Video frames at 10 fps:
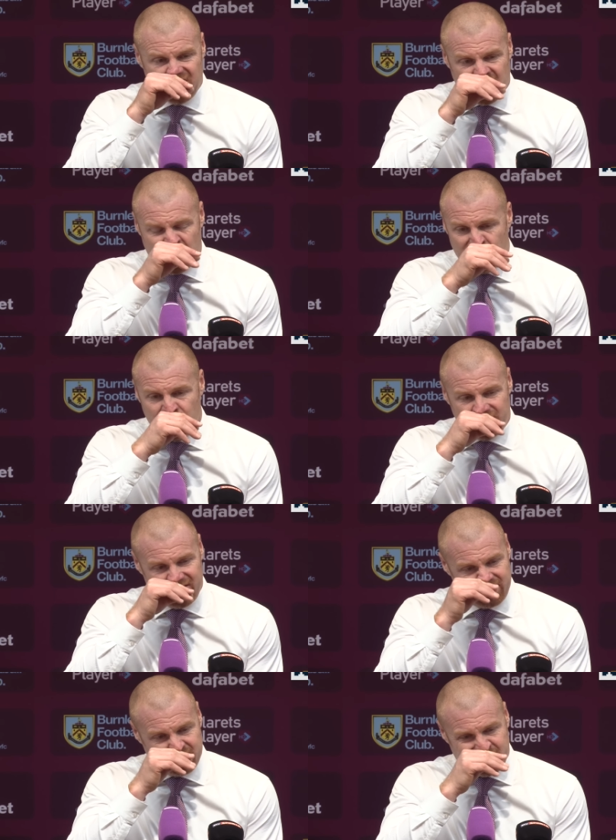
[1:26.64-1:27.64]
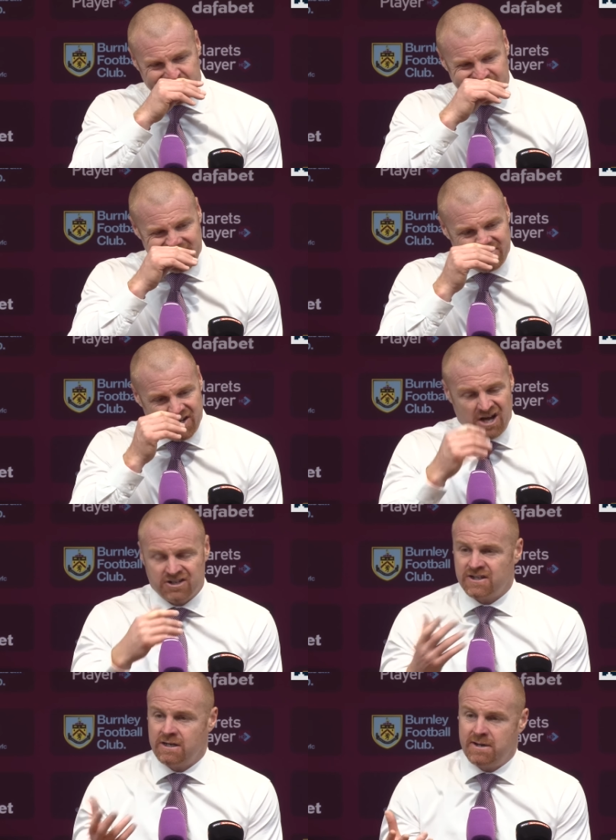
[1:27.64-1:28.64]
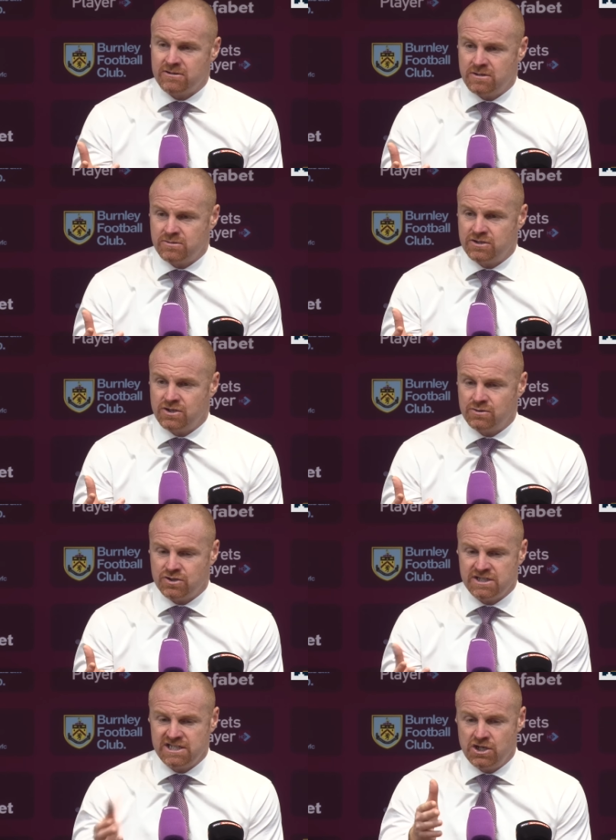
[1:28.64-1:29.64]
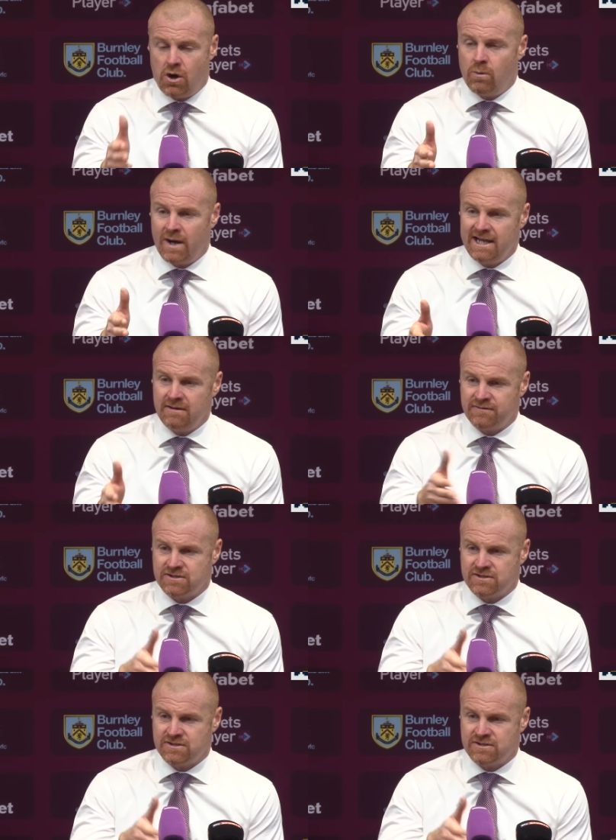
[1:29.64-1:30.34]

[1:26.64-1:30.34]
you know, the hardest thing about substitutions is not waiting for